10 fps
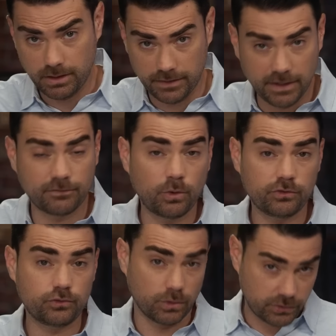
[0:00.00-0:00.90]
And then, of
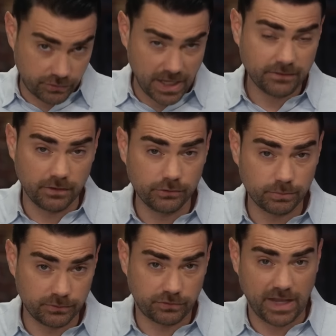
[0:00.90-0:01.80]
course, George Santos
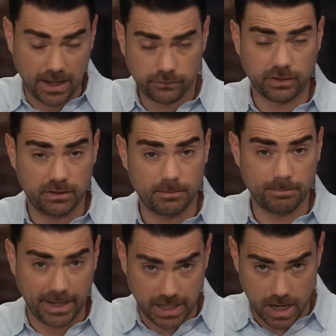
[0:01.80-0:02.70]
was just ousted
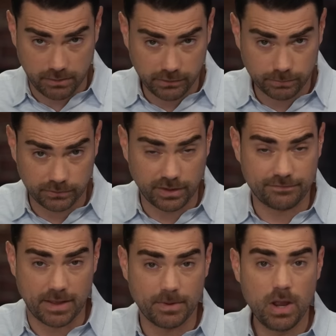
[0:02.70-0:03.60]
by Congress, which
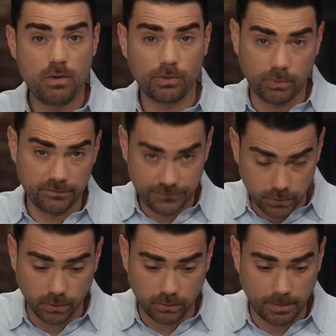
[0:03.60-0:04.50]
left them with one
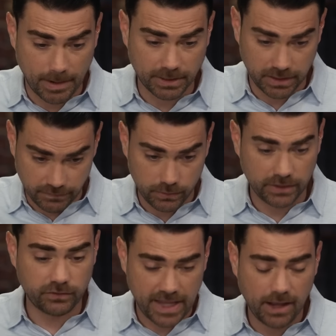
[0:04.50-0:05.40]
fewer Republican vote.
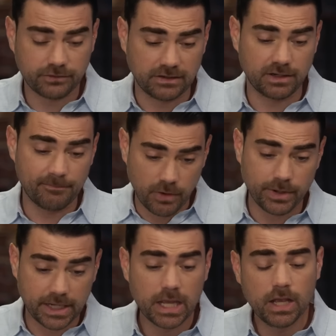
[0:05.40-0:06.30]
And so the House ended up
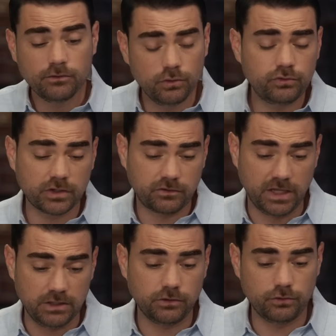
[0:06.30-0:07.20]
voting
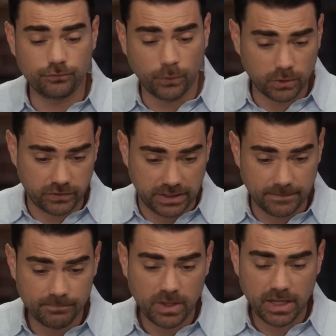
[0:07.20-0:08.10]
216 to
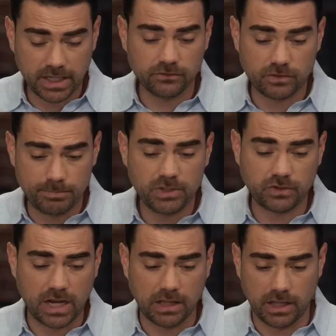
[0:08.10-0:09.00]
214 against
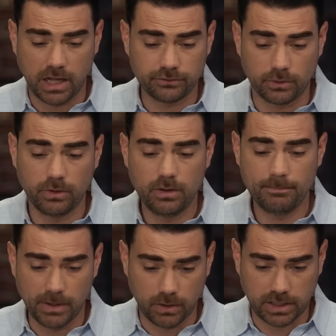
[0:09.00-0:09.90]
impeaching Alejandro
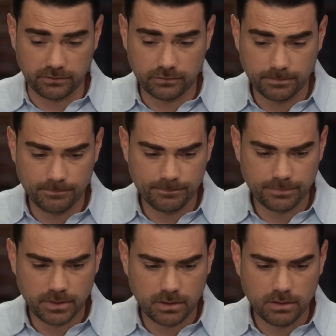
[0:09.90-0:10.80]
Mayorkas.
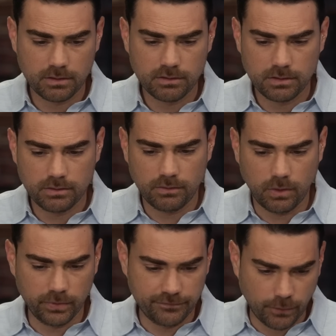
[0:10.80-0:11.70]

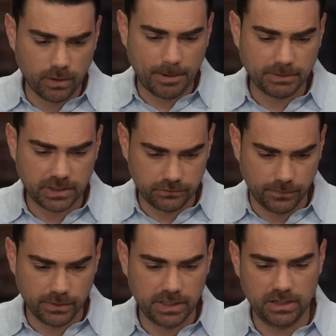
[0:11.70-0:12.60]
Only four Republicans
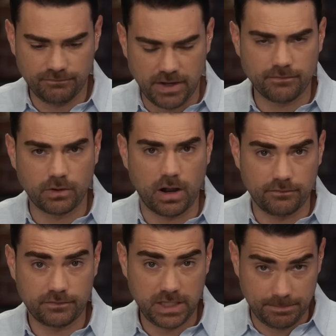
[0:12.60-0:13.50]
voted in favor
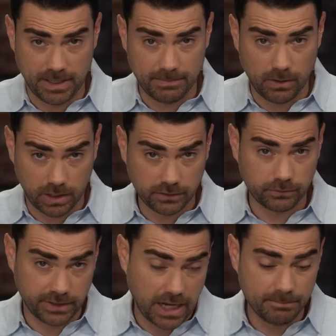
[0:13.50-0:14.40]
of keeping
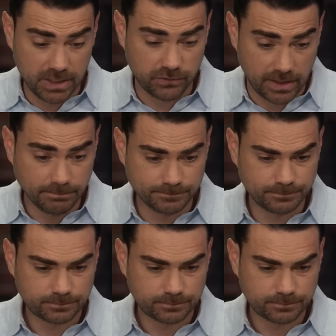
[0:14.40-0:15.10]
Mayorkas or not impeaching him.